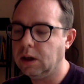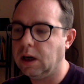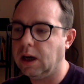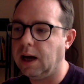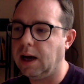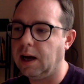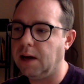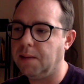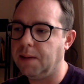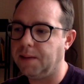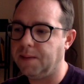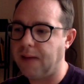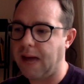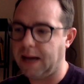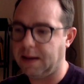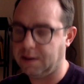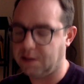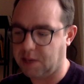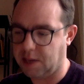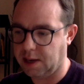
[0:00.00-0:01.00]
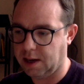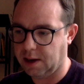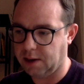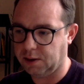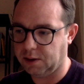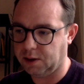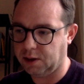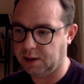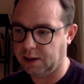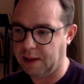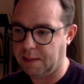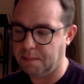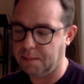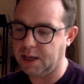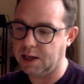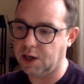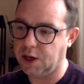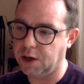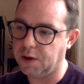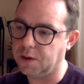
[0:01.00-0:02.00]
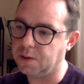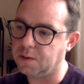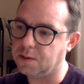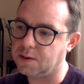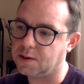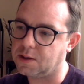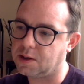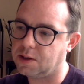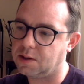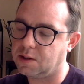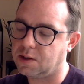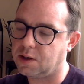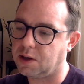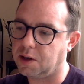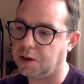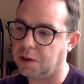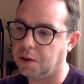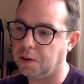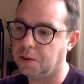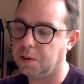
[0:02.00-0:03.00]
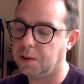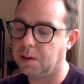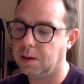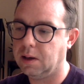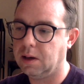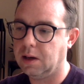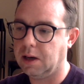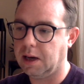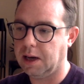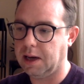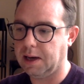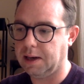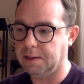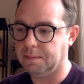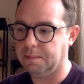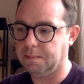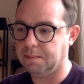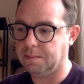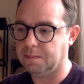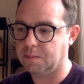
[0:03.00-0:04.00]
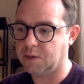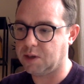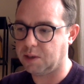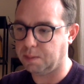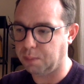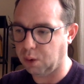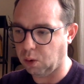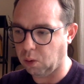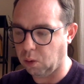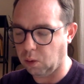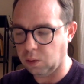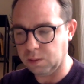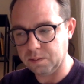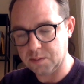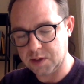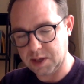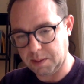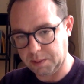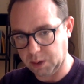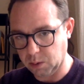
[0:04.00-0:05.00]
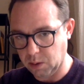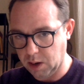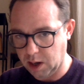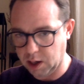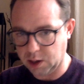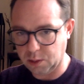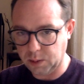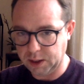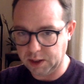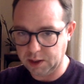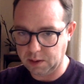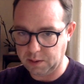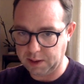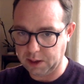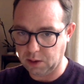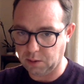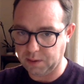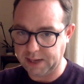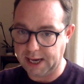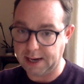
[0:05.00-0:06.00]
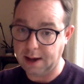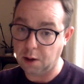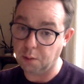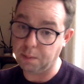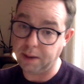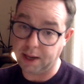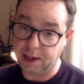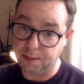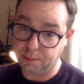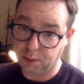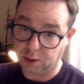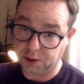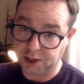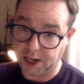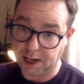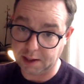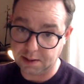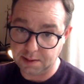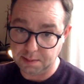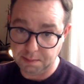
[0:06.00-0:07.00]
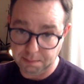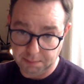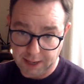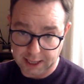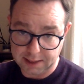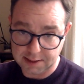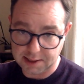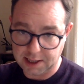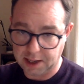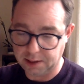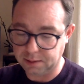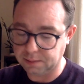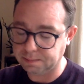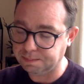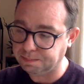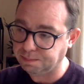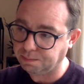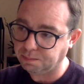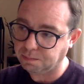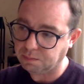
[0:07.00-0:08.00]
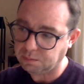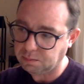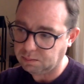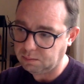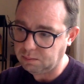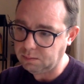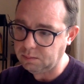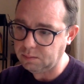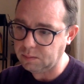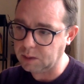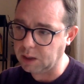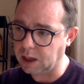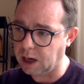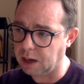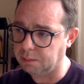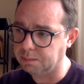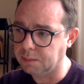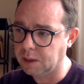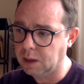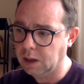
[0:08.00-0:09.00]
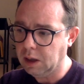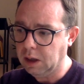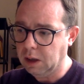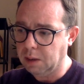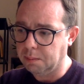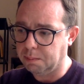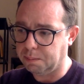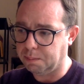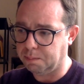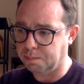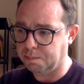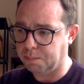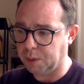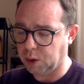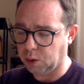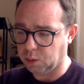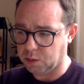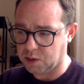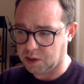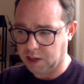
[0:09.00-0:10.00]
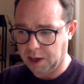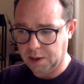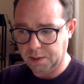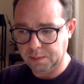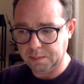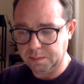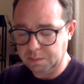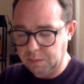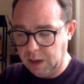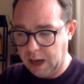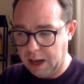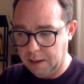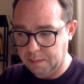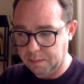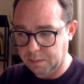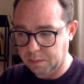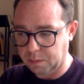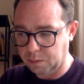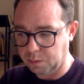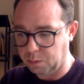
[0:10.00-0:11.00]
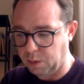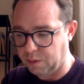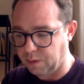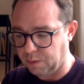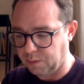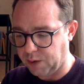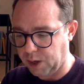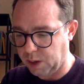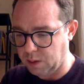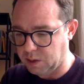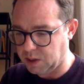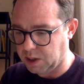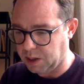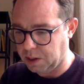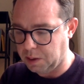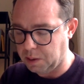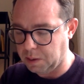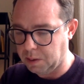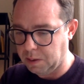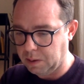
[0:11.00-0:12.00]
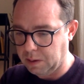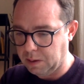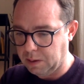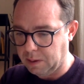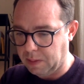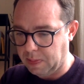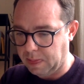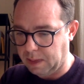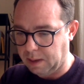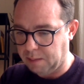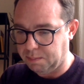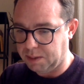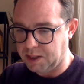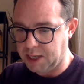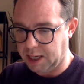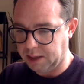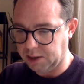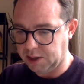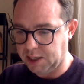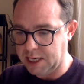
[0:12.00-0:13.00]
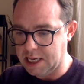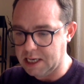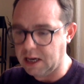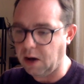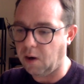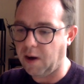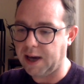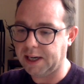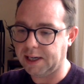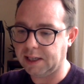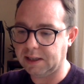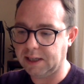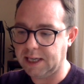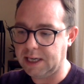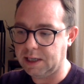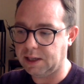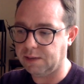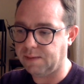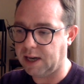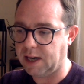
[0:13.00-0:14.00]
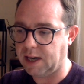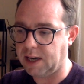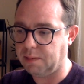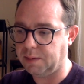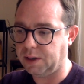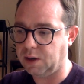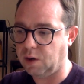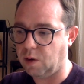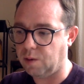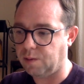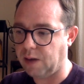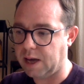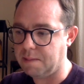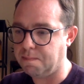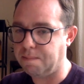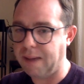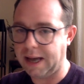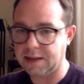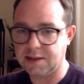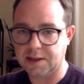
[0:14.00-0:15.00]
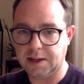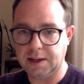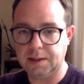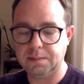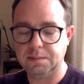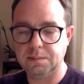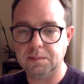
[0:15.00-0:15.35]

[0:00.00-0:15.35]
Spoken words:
And that in turn can then be used to support some of the work we're doing on the NLP project, Blackstone, but also with a view to potentially guiding the development of a better